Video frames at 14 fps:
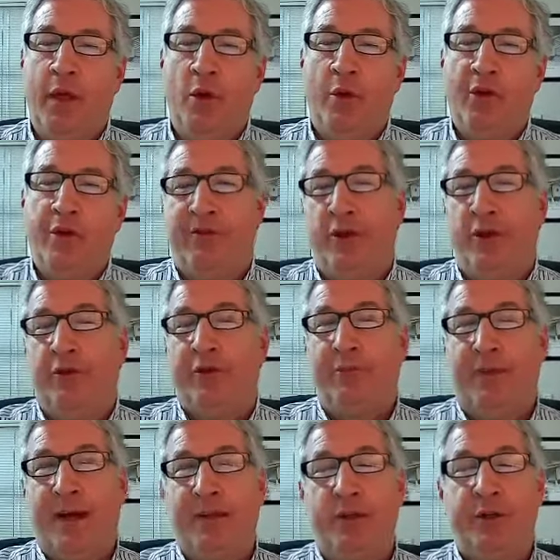which involves
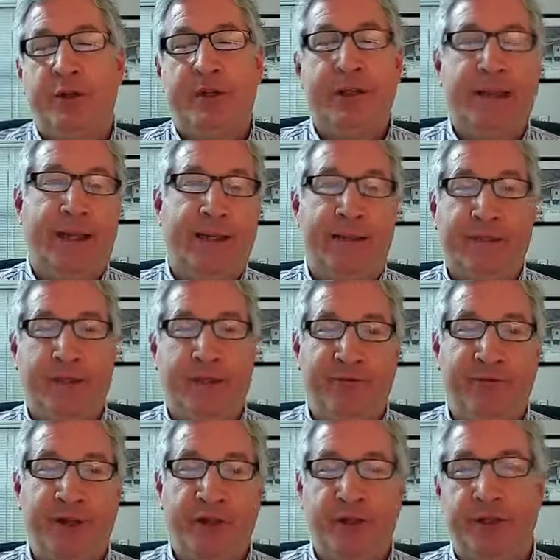mitosis and cell
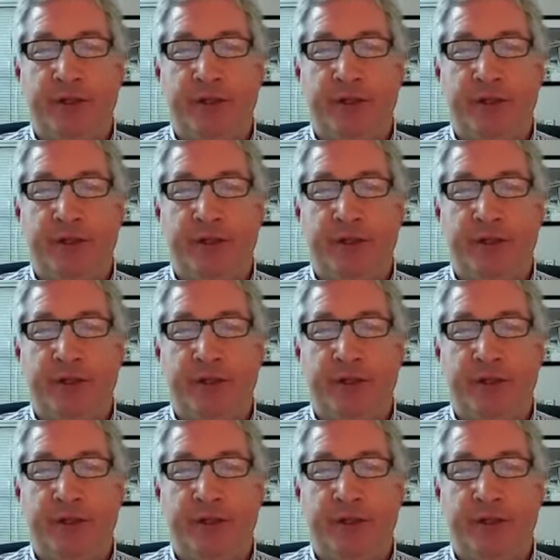division,